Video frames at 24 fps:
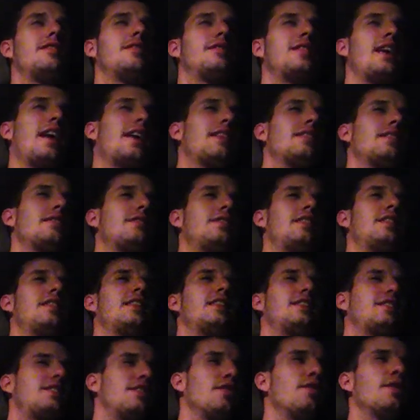technically
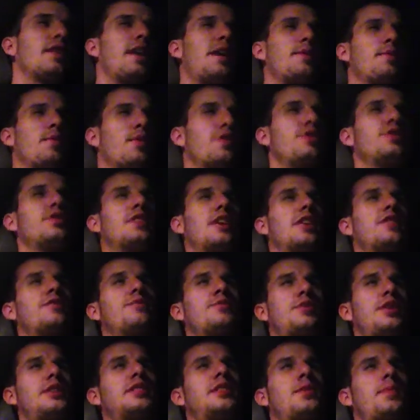they still get merchandise
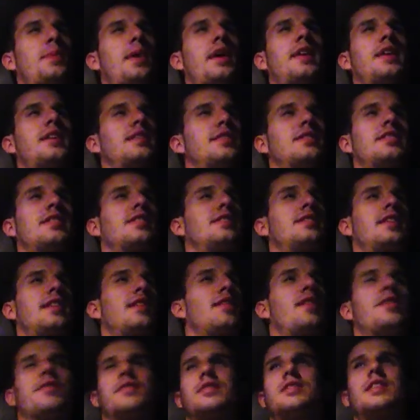from JCPenney's and they
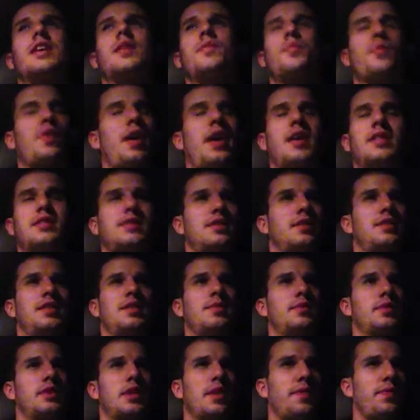sell all the same brands and the
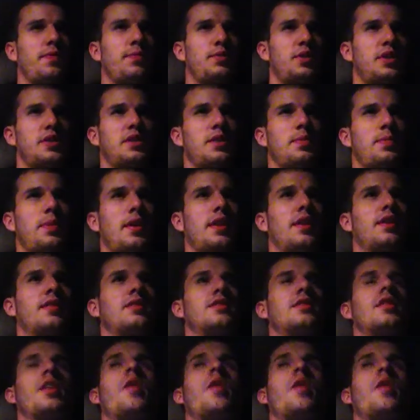same stuff from JCPenney's.